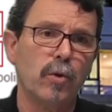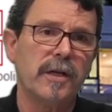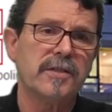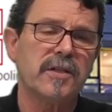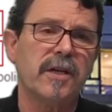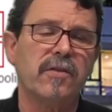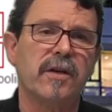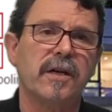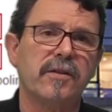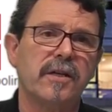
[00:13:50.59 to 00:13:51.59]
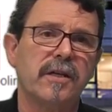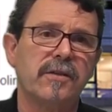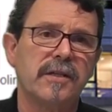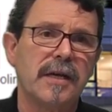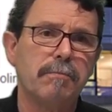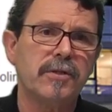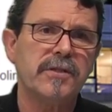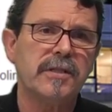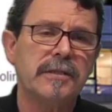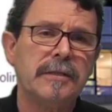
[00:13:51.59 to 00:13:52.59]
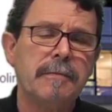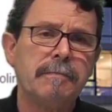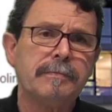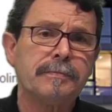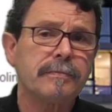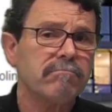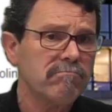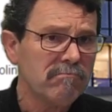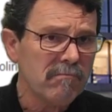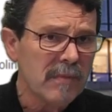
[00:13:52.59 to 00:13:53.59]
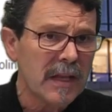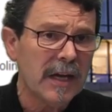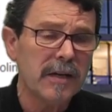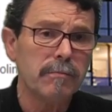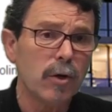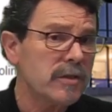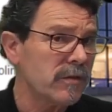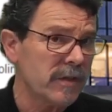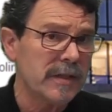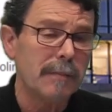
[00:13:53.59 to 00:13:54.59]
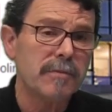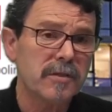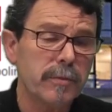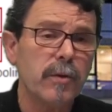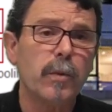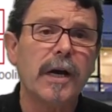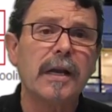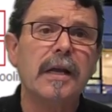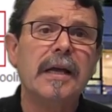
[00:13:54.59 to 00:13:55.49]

let's say, the dampers. And most of the dampers, meanwhile,